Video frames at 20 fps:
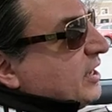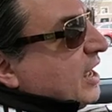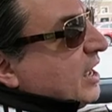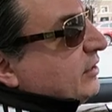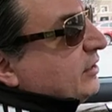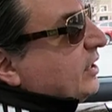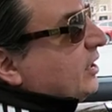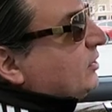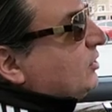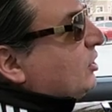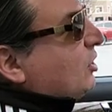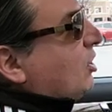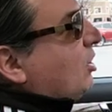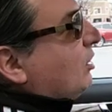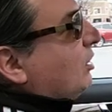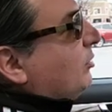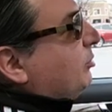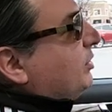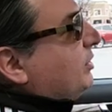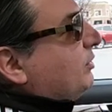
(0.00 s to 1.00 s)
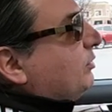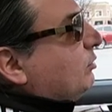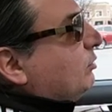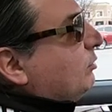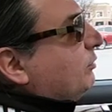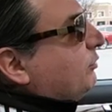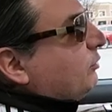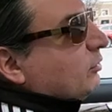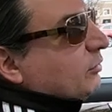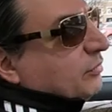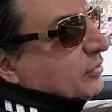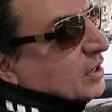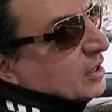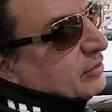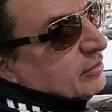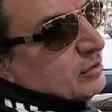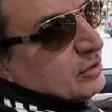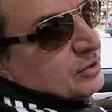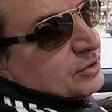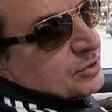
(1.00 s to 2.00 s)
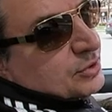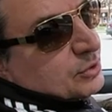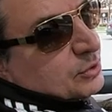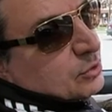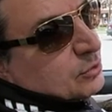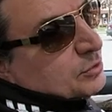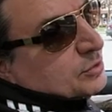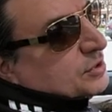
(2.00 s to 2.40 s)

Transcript: had that car up until 4 or 5 years ago.